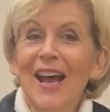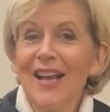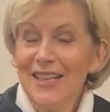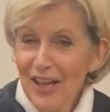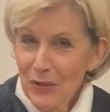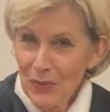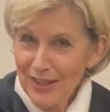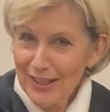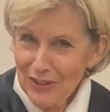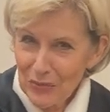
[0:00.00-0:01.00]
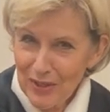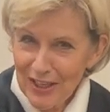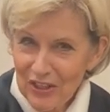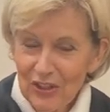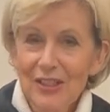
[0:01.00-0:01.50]
Another one that is
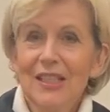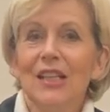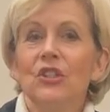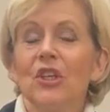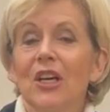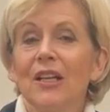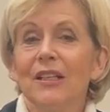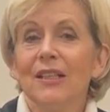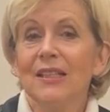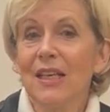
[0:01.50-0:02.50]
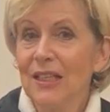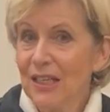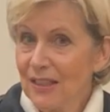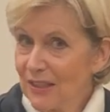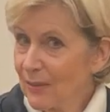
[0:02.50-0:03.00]
$110 and
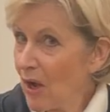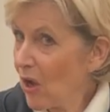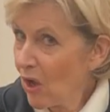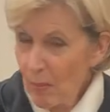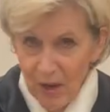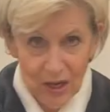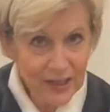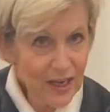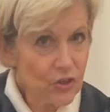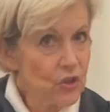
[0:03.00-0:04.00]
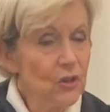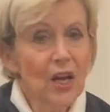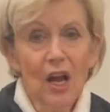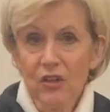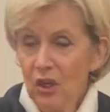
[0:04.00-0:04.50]
it's all polyester.
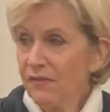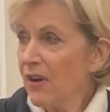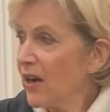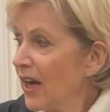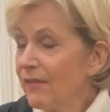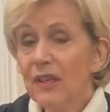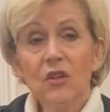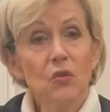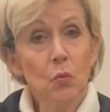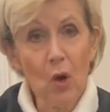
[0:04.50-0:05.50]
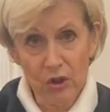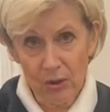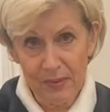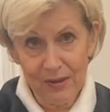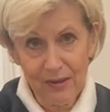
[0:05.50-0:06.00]
So far, everything's
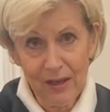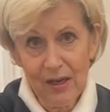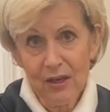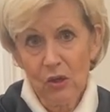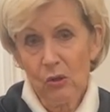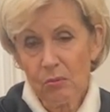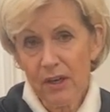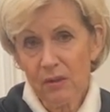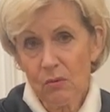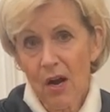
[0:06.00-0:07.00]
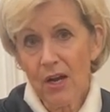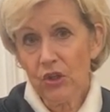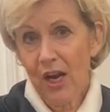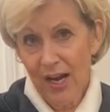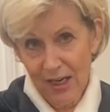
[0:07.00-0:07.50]
washable. Cold water
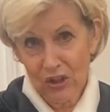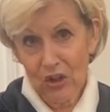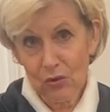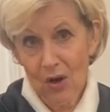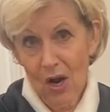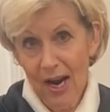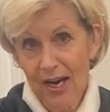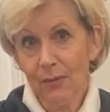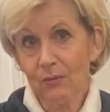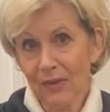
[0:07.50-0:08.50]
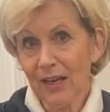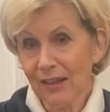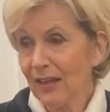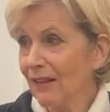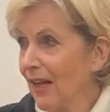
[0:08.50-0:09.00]
wash, hang to dry. And I
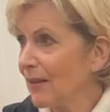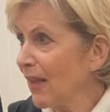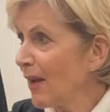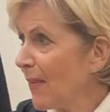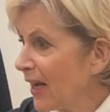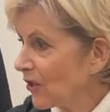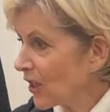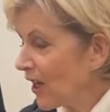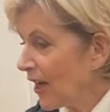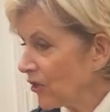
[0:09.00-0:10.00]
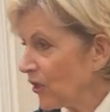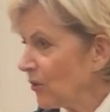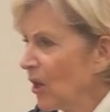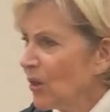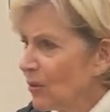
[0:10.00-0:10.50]
think that that matters a lot
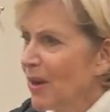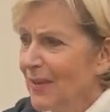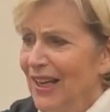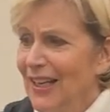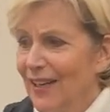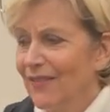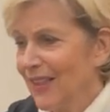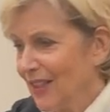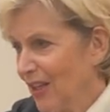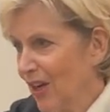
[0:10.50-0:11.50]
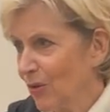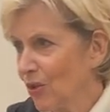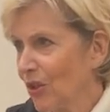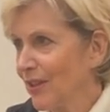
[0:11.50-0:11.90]
too. Oh, and I love this coat.